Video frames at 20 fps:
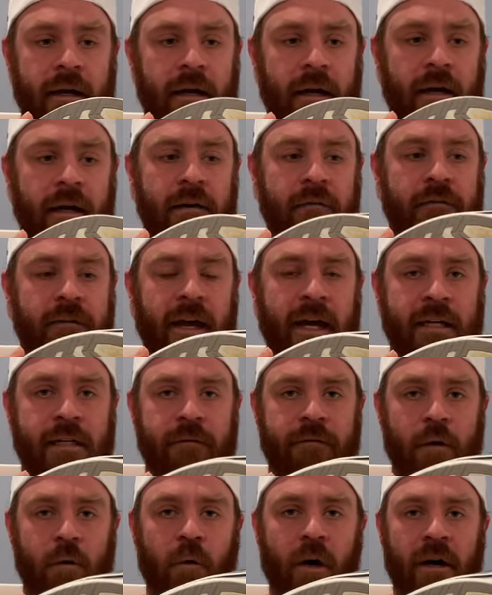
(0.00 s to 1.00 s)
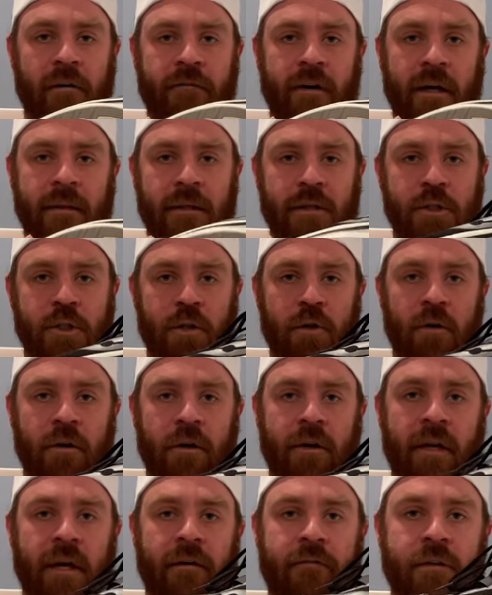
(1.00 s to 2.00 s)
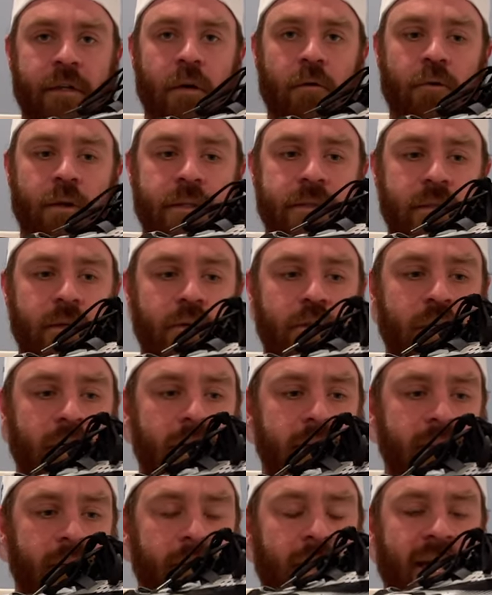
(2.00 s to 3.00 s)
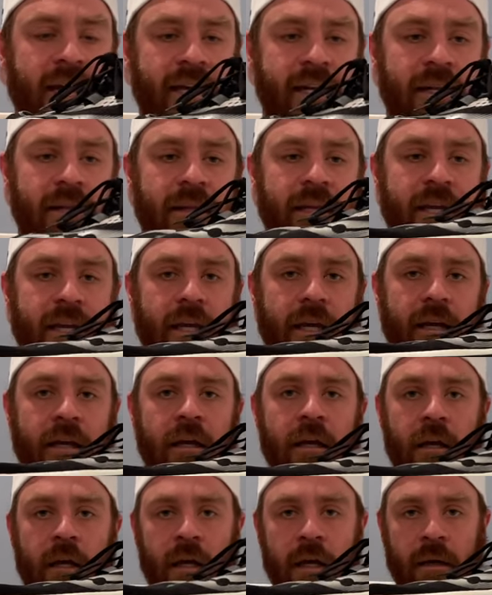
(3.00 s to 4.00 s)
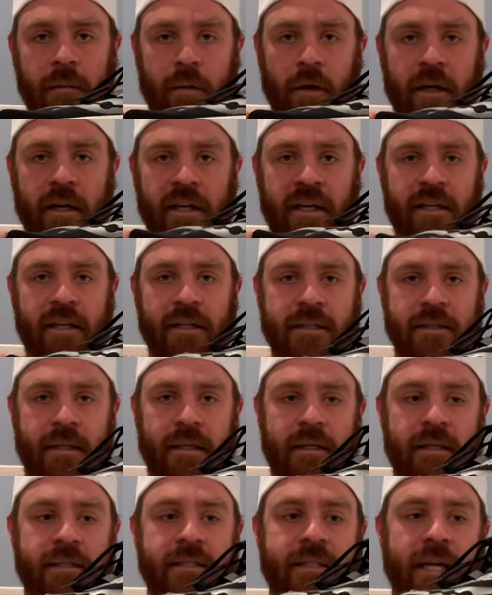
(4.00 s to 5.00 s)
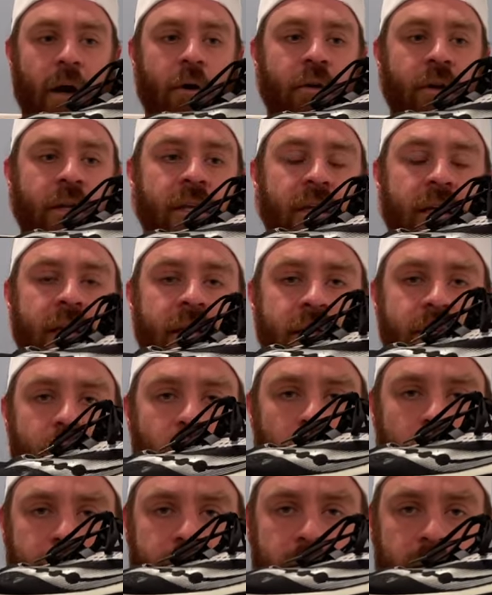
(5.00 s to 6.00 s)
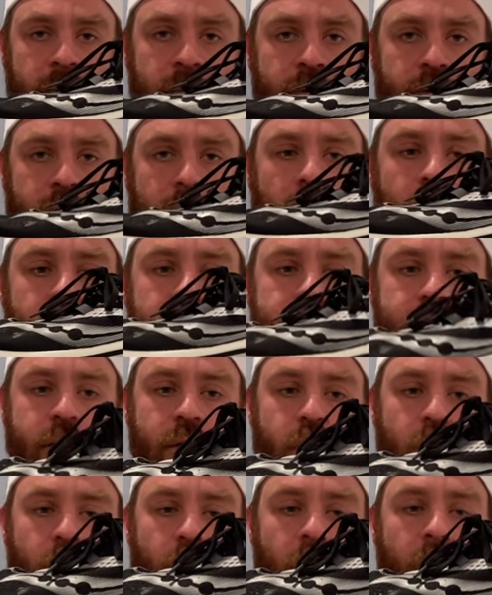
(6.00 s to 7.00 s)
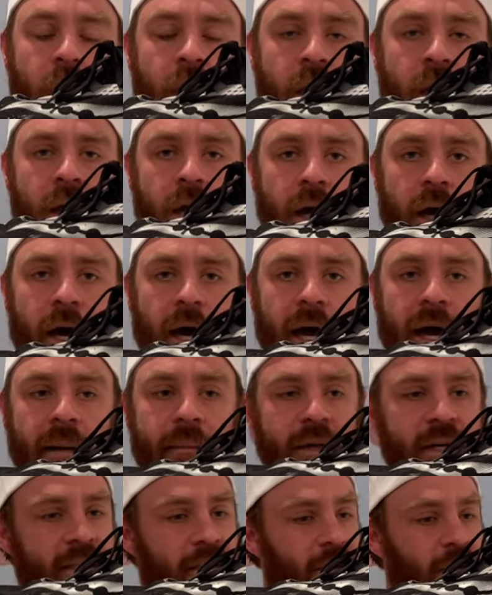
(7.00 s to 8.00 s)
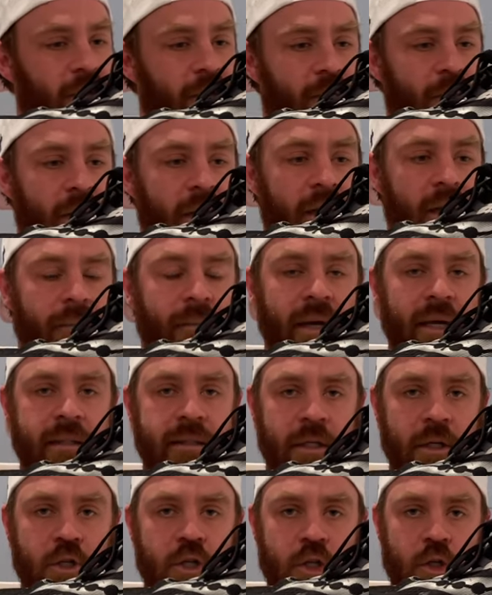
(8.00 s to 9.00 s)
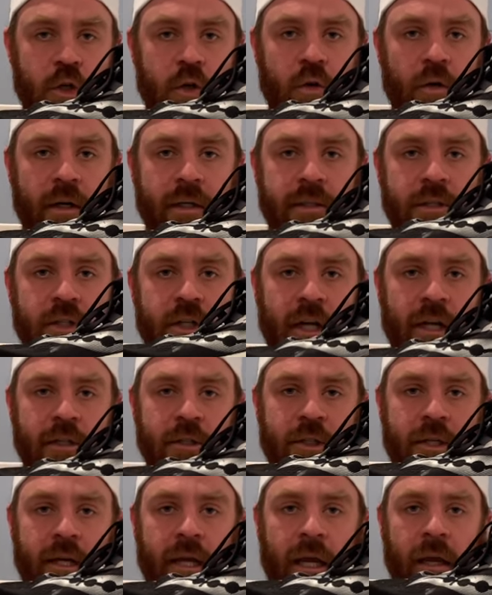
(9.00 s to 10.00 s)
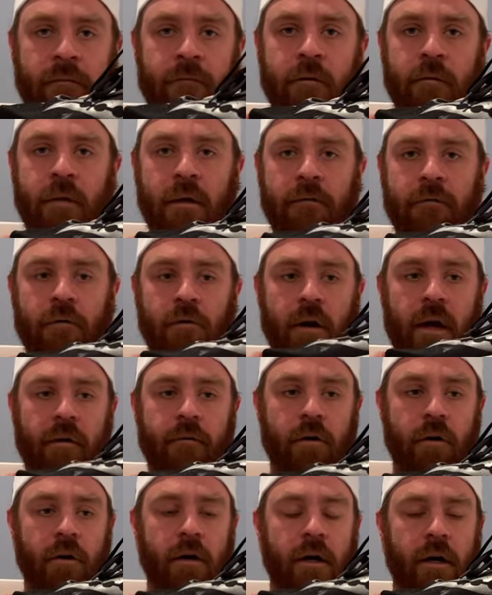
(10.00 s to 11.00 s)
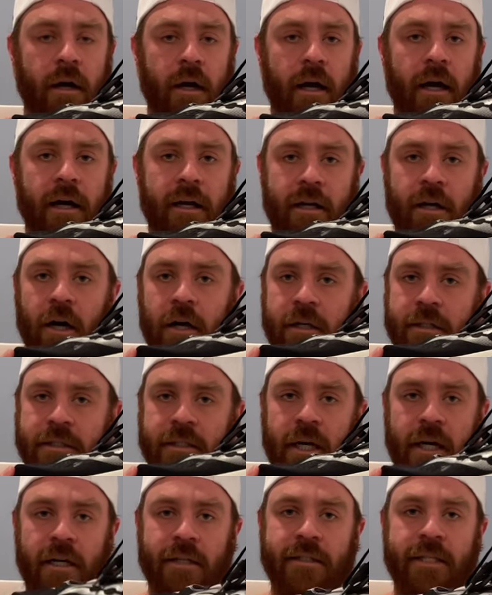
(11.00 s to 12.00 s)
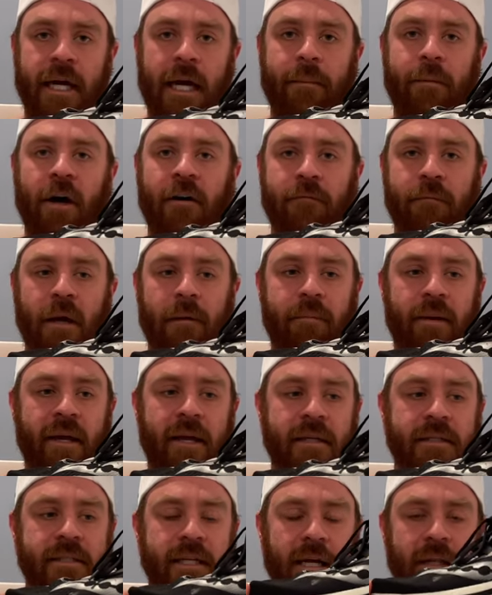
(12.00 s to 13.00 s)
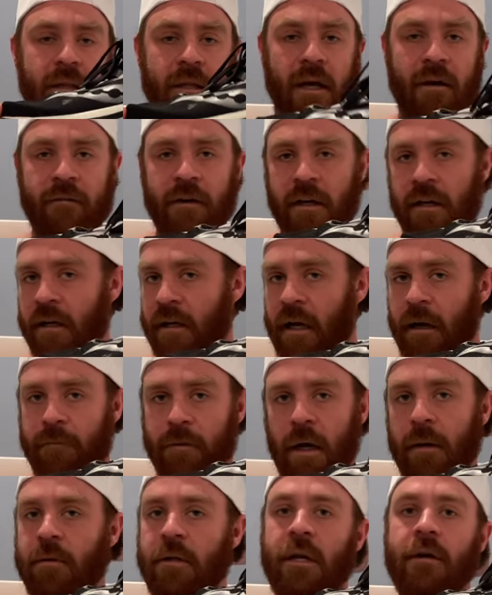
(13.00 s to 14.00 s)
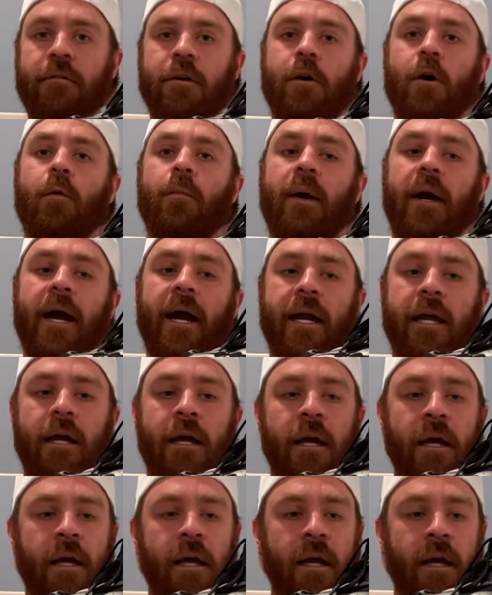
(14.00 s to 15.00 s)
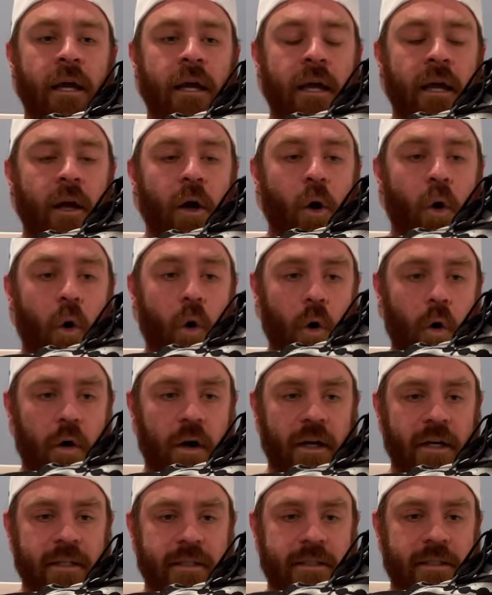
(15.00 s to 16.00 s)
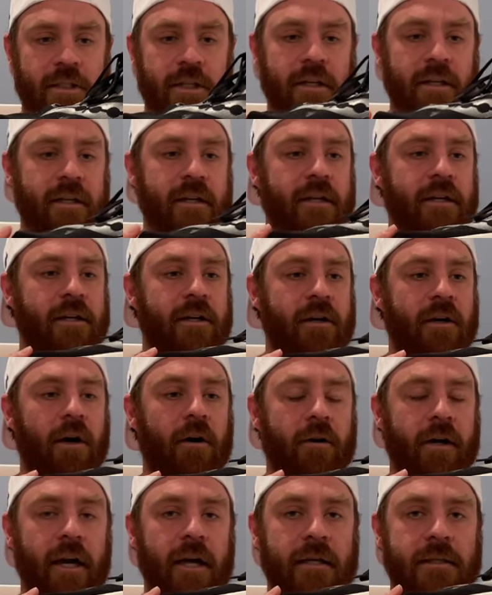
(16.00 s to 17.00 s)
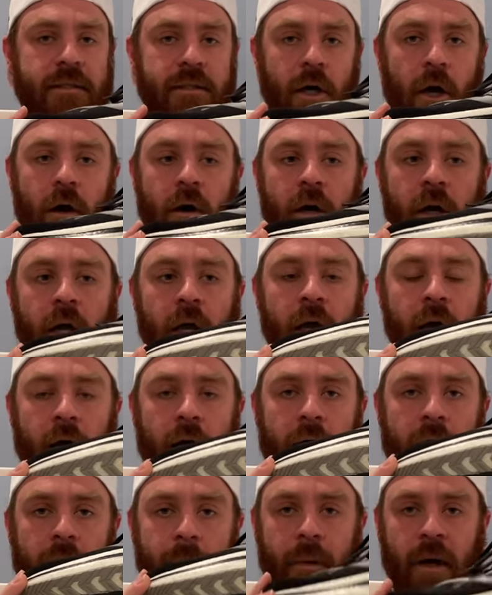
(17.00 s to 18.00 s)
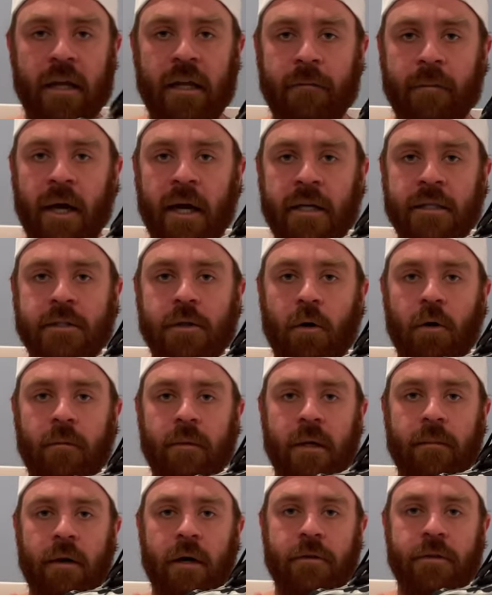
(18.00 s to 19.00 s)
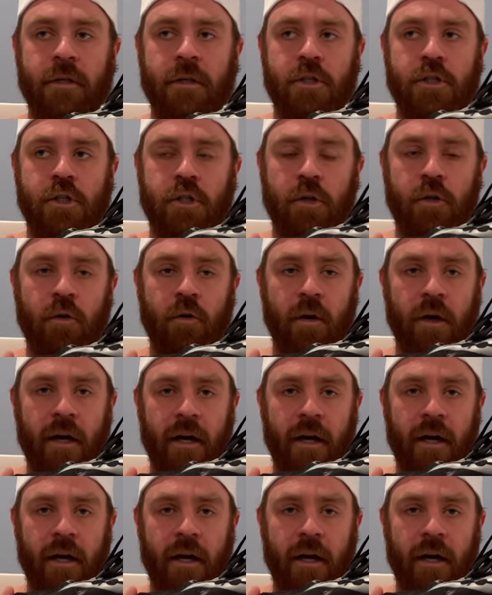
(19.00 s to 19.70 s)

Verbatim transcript: Uh, in fact, if you want to find this shoe, you're going to have to go research it because I'm not going to link it. But it is the Saucony Endorphin Pro 2. Um, and it's just been an amazing shoe. It's changed the game for me forever. I cut a ton of time off my pace. I love it, and I'll probably never go back. Whew, it's chilly in here. Okay, so uh, a buddy of mine told me about this shoe.